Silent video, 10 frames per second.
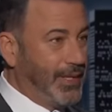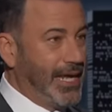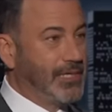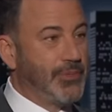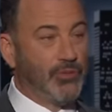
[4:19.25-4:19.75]
but it
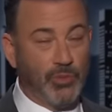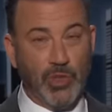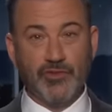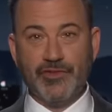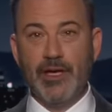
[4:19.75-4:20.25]
had to be
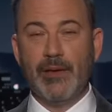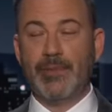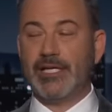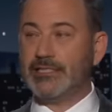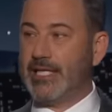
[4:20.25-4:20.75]
removed
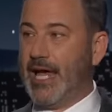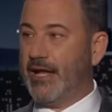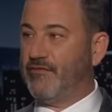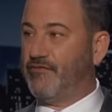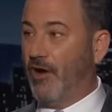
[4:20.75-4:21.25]
because it
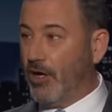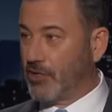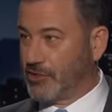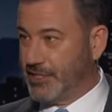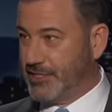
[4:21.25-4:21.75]
had a
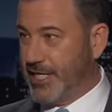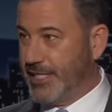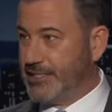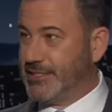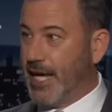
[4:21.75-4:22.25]
fungal disease.